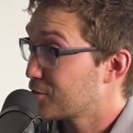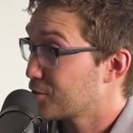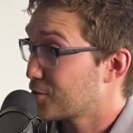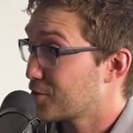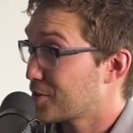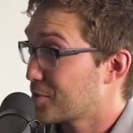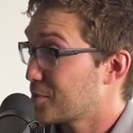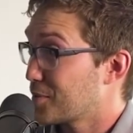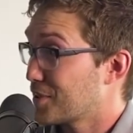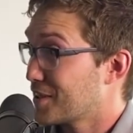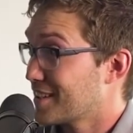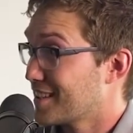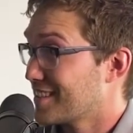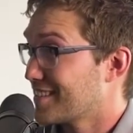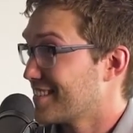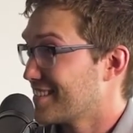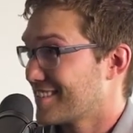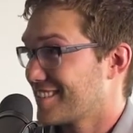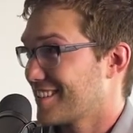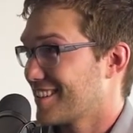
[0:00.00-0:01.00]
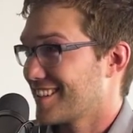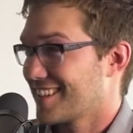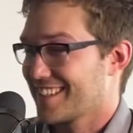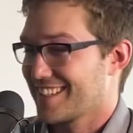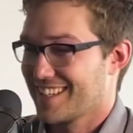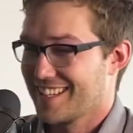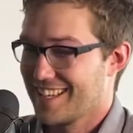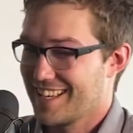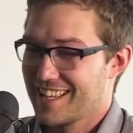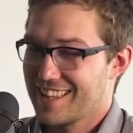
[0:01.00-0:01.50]
for somebody that's
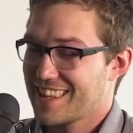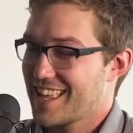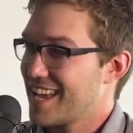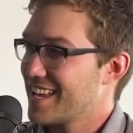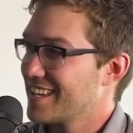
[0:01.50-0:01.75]
like that